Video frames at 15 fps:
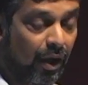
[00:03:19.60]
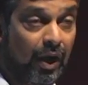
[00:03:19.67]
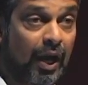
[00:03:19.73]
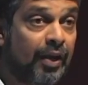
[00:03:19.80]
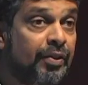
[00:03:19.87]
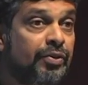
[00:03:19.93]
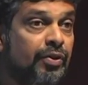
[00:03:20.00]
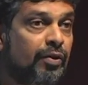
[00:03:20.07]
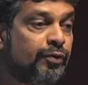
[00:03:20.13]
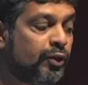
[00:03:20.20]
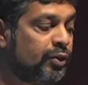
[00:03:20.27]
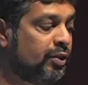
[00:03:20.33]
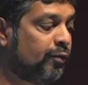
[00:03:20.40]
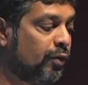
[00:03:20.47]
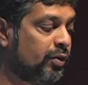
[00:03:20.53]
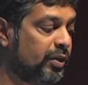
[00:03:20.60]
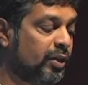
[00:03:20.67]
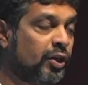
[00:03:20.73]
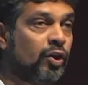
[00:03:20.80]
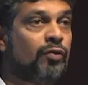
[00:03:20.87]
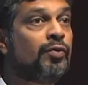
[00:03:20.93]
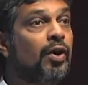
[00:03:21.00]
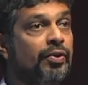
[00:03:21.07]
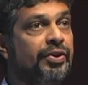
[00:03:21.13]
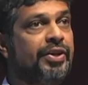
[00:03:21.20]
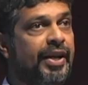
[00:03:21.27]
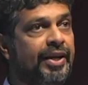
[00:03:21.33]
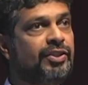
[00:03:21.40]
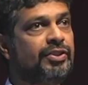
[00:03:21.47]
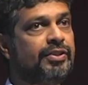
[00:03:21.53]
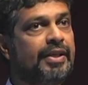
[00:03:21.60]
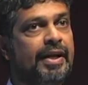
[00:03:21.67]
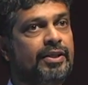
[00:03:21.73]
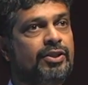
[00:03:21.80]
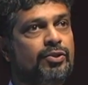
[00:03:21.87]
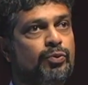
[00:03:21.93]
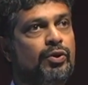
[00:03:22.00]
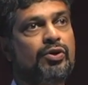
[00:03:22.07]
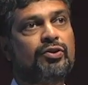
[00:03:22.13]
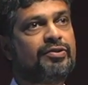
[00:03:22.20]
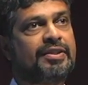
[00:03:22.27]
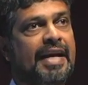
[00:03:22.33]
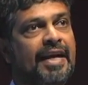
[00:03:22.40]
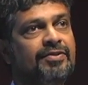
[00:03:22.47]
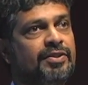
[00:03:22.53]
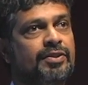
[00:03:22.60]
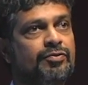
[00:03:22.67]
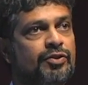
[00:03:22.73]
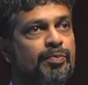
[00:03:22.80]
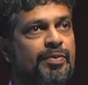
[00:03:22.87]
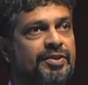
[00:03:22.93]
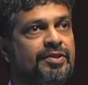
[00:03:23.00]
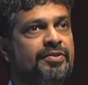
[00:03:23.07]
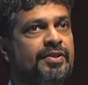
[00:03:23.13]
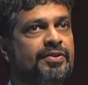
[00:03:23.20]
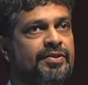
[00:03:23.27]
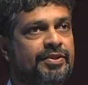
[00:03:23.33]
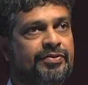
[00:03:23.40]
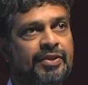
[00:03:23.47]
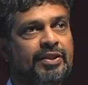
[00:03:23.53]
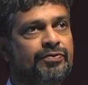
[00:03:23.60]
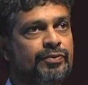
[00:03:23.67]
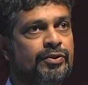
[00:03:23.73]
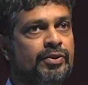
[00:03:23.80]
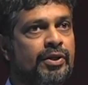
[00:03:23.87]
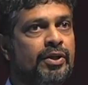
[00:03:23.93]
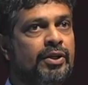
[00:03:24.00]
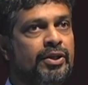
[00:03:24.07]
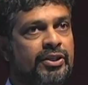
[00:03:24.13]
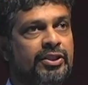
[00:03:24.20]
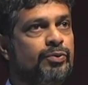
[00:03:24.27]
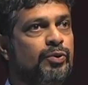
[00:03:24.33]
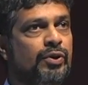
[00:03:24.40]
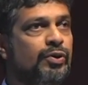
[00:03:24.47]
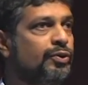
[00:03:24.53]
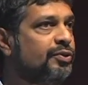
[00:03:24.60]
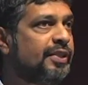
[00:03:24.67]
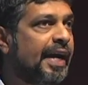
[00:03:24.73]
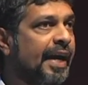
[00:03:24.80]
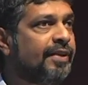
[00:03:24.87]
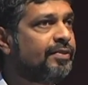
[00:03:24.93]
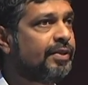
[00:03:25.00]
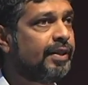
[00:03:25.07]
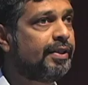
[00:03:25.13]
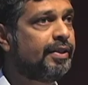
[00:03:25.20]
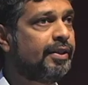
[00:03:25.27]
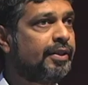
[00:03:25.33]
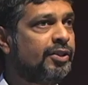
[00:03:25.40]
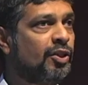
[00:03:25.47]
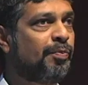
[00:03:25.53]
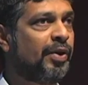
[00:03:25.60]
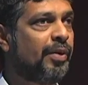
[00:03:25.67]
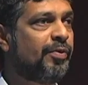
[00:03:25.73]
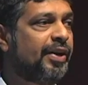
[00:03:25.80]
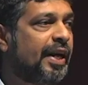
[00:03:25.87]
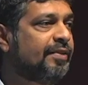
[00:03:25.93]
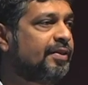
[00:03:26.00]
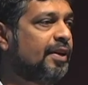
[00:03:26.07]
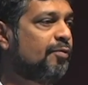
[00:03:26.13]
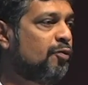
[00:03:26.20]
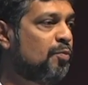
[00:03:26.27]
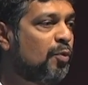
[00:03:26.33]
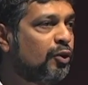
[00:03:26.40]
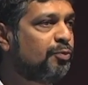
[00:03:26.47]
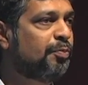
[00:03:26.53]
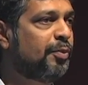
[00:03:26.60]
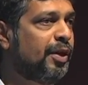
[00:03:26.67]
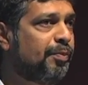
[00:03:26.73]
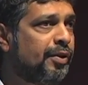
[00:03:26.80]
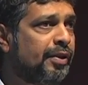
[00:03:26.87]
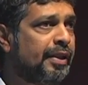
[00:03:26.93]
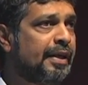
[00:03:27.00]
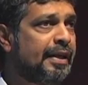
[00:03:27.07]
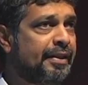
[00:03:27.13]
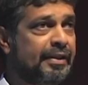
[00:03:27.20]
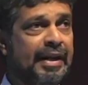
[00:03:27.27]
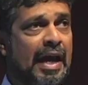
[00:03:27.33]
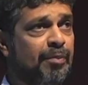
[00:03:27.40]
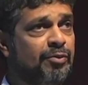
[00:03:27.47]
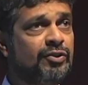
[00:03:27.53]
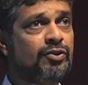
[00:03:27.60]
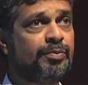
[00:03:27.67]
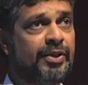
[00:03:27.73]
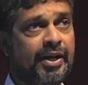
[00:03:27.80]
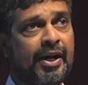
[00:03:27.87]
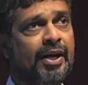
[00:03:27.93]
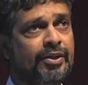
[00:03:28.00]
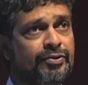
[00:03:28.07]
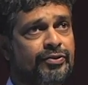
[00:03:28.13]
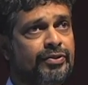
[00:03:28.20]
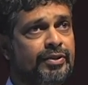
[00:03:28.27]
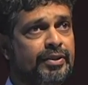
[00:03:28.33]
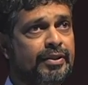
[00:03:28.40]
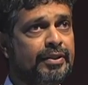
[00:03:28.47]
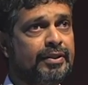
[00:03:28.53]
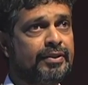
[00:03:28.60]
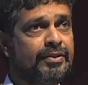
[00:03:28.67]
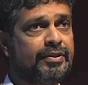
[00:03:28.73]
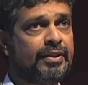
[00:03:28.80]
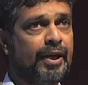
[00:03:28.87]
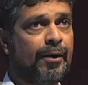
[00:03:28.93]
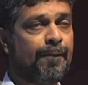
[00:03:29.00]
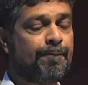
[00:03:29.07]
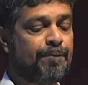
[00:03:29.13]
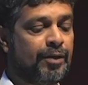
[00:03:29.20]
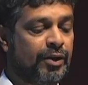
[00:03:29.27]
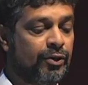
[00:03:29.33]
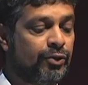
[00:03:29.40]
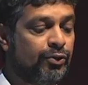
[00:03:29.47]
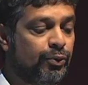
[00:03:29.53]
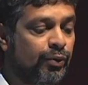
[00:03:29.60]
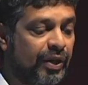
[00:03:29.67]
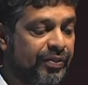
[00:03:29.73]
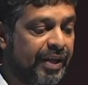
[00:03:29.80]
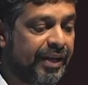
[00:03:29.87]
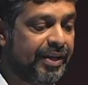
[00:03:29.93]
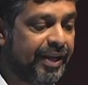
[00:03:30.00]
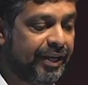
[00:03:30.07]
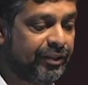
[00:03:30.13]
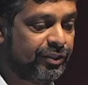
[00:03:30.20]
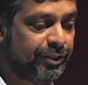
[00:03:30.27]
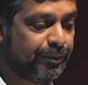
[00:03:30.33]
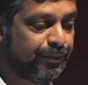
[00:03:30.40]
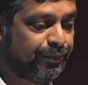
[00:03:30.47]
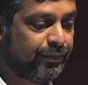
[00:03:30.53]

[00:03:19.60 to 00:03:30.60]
And of course, you've got the danger that you would lose your asset. If your business is unsuccessful, you would lose your asset, your primary asset. And for most people, that happens to be a house. So you do run that danger.